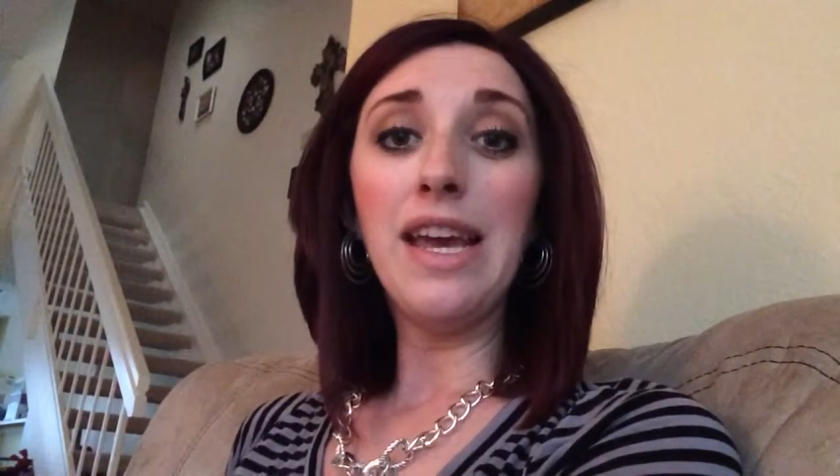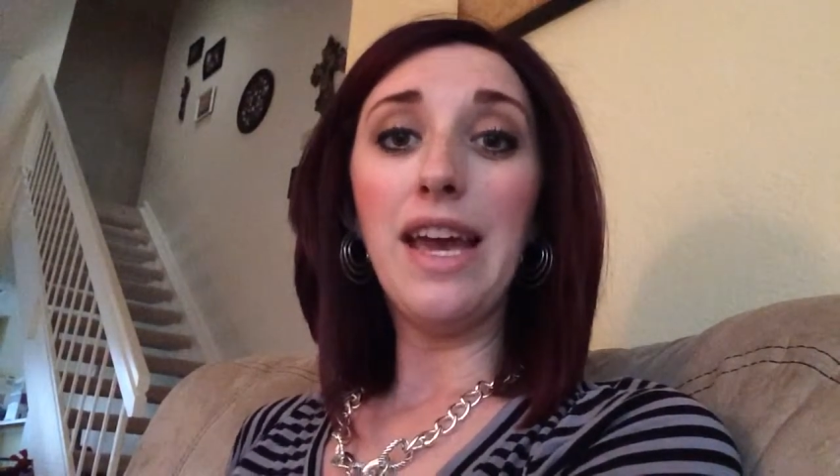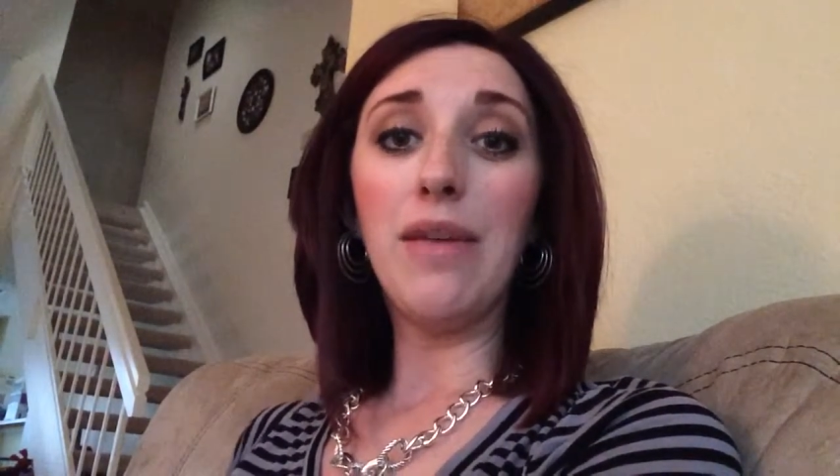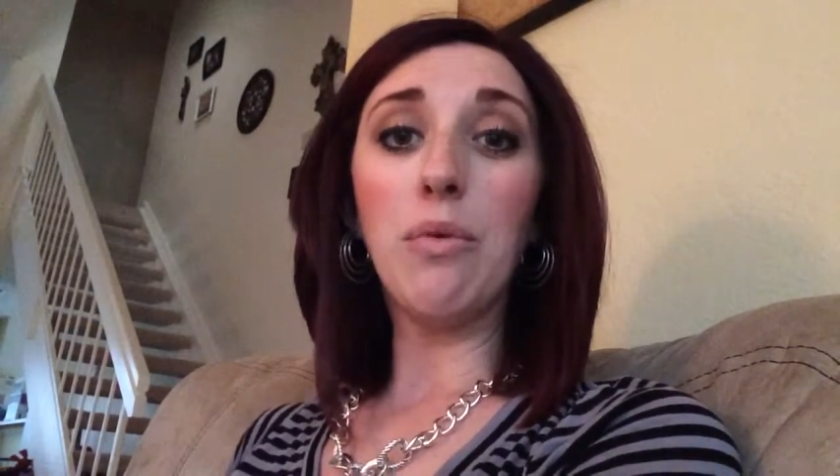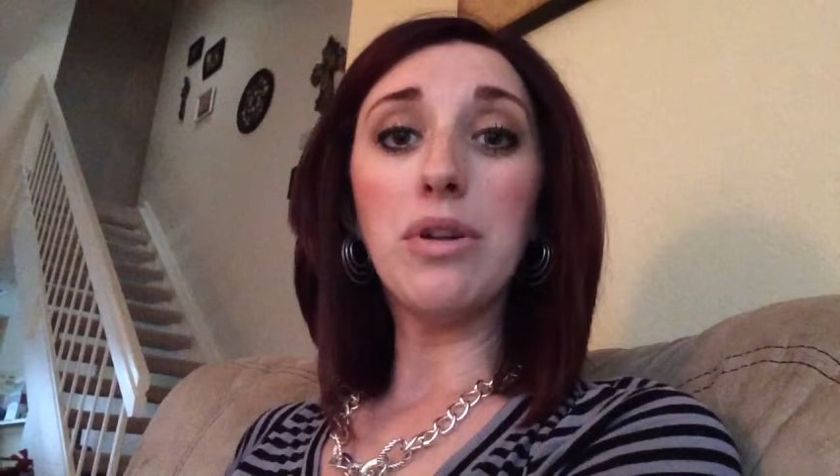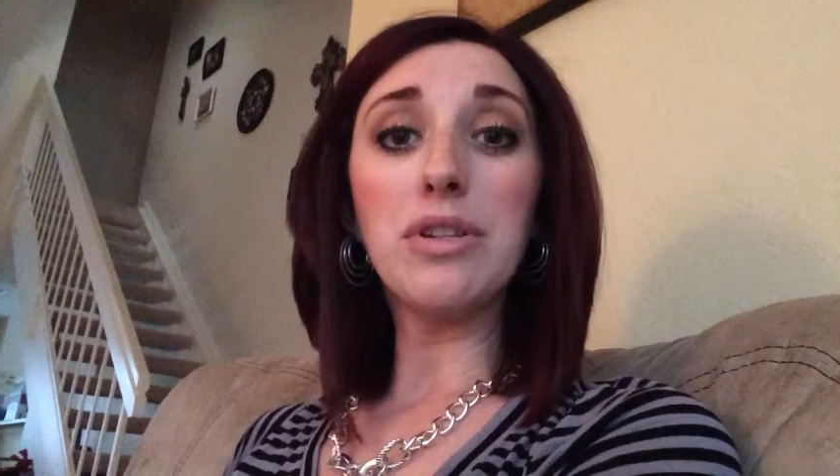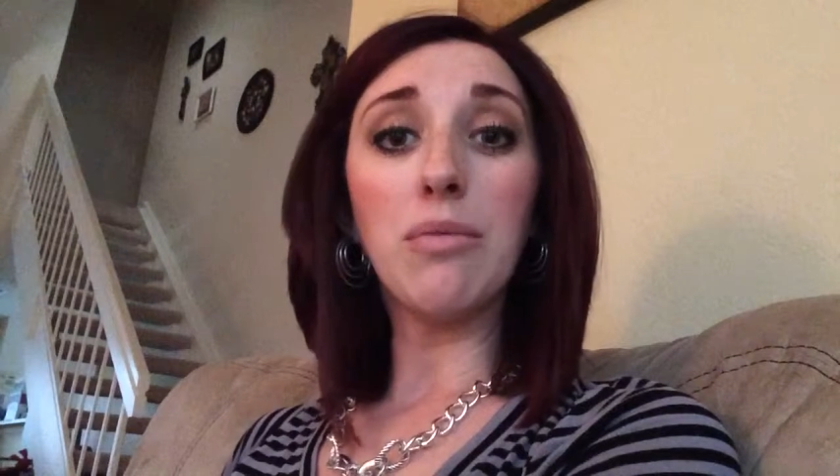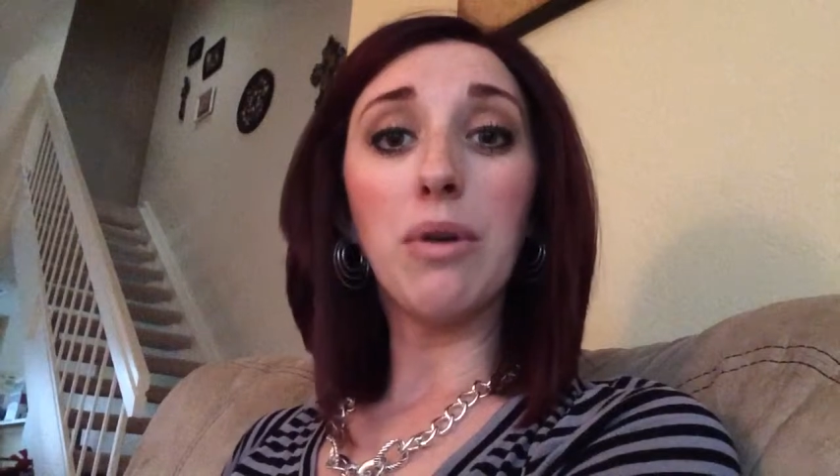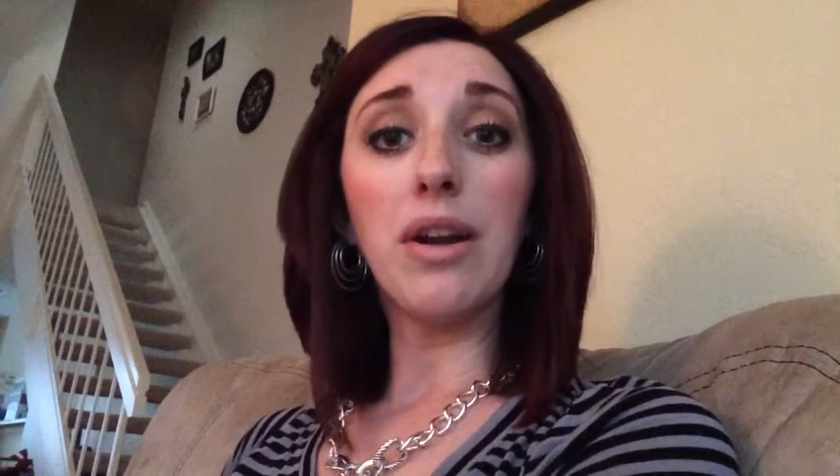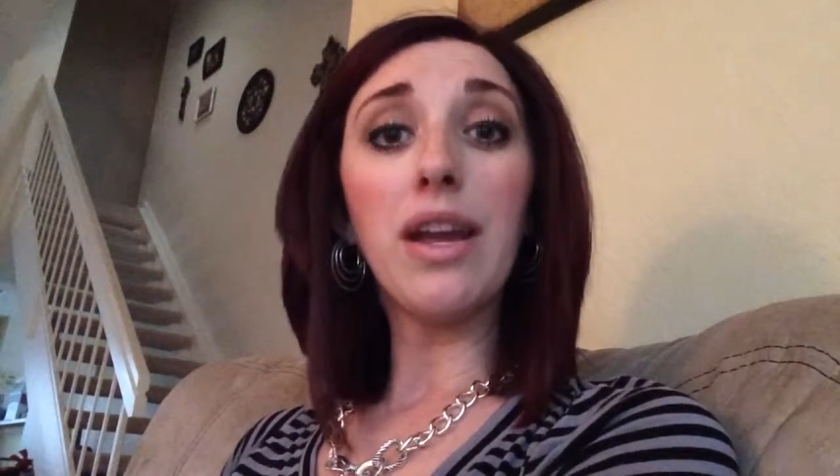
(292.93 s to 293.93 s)
and want to
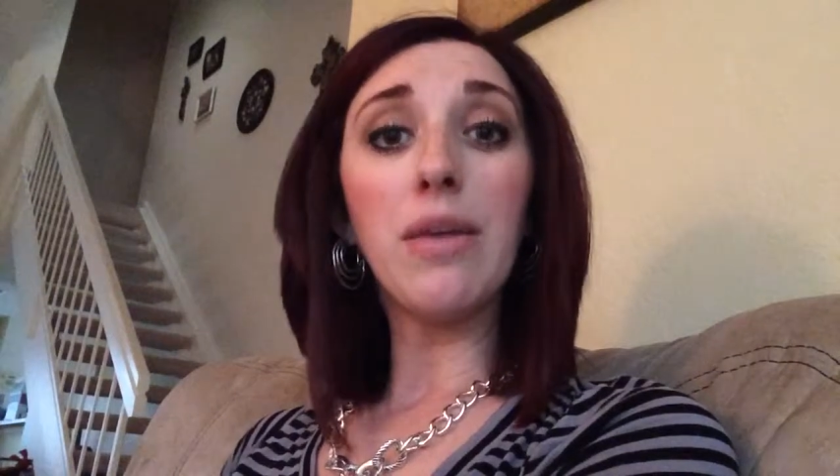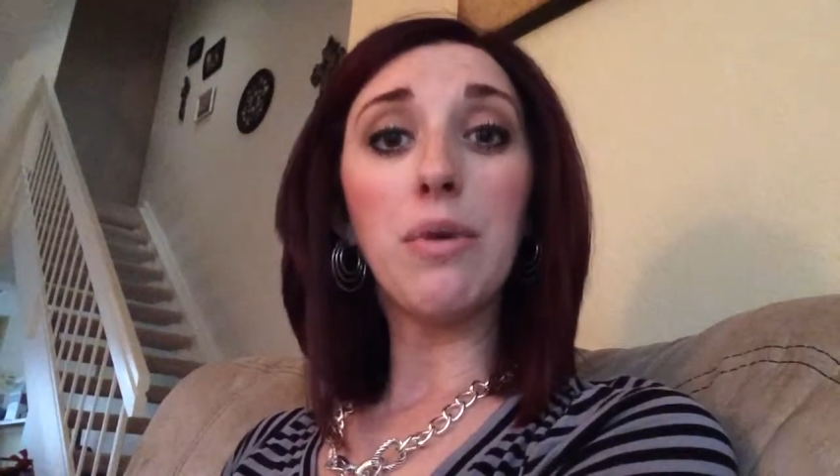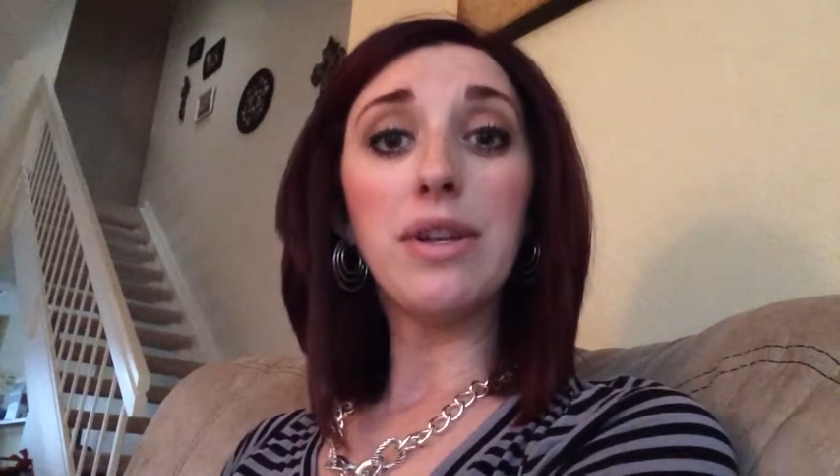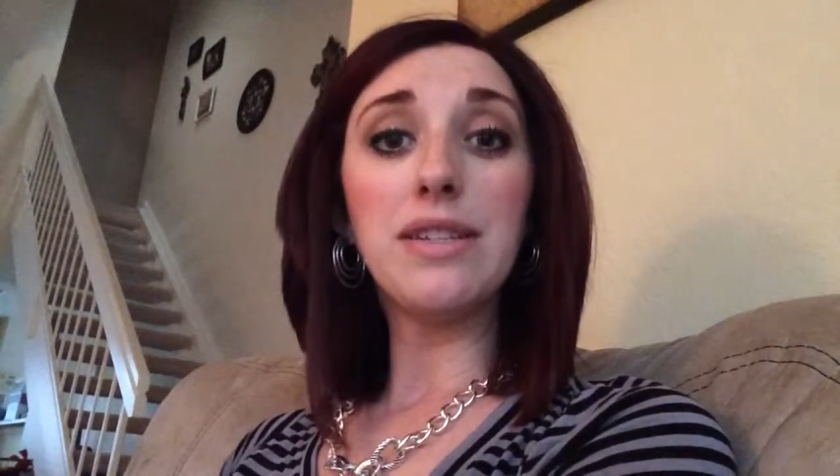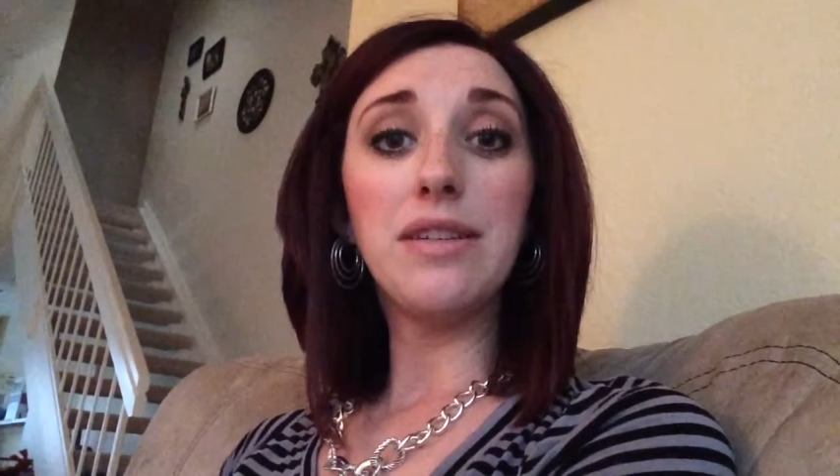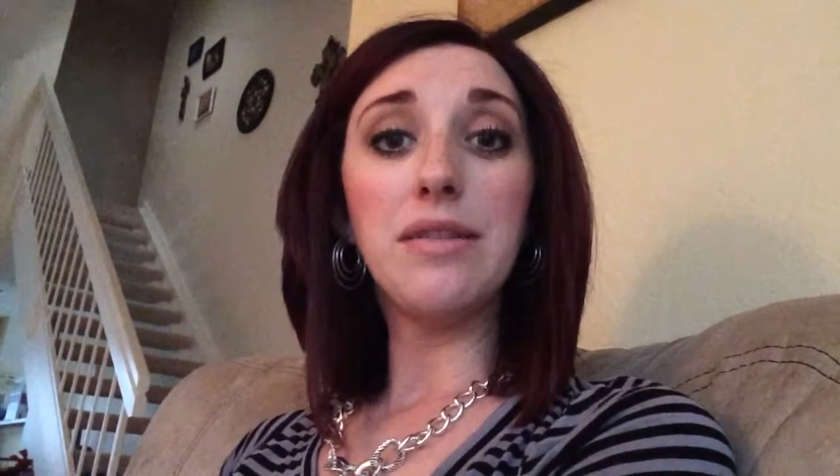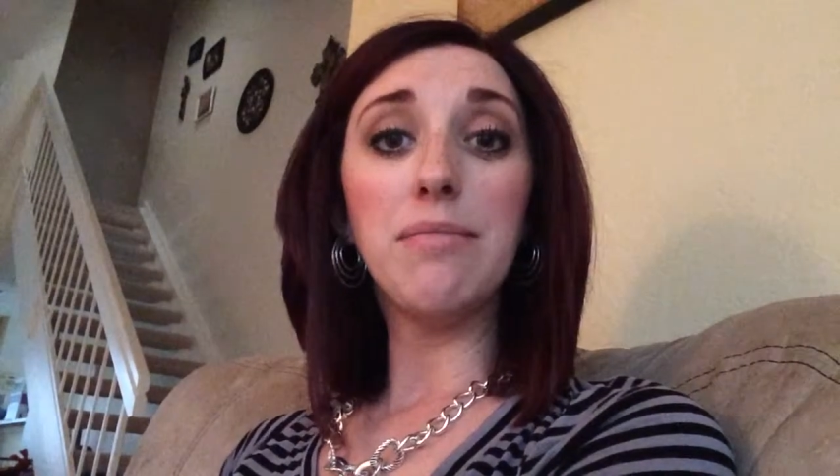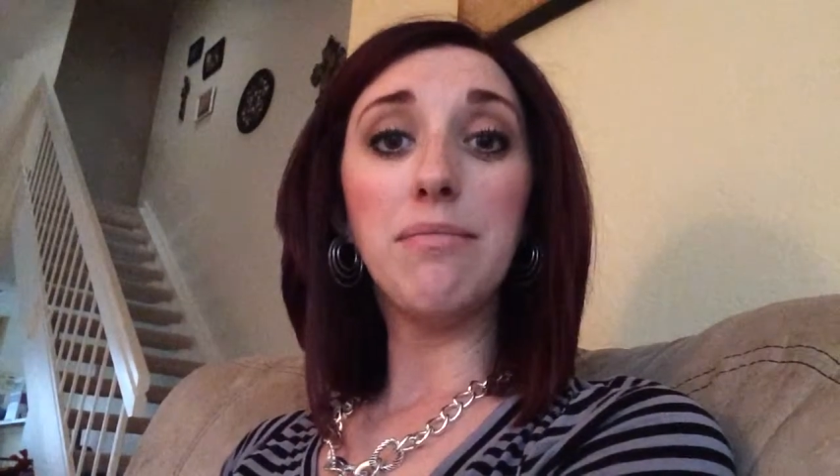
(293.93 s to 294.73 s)
work and want to